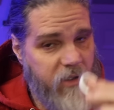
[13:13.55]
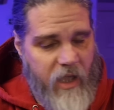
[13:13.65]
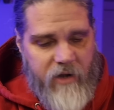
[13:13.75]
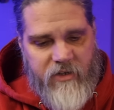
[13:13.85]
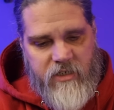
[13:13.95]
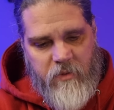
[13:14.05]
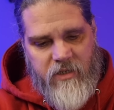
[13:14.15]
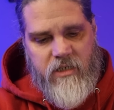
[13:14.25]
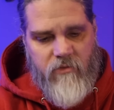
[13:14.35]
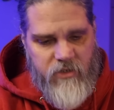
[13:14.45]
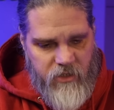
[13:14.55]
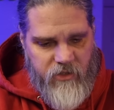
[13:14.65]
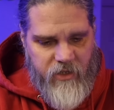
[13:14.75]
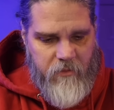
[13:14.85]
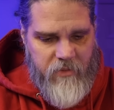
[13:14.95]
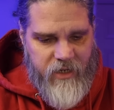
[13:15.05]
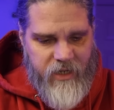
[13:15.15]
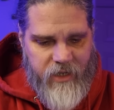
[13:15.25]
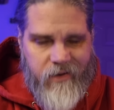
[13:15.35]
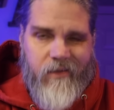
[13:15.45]
Kind of expensive, what you think, but
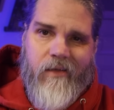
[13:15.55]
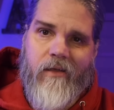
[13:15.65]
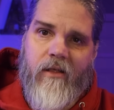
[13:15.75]
again,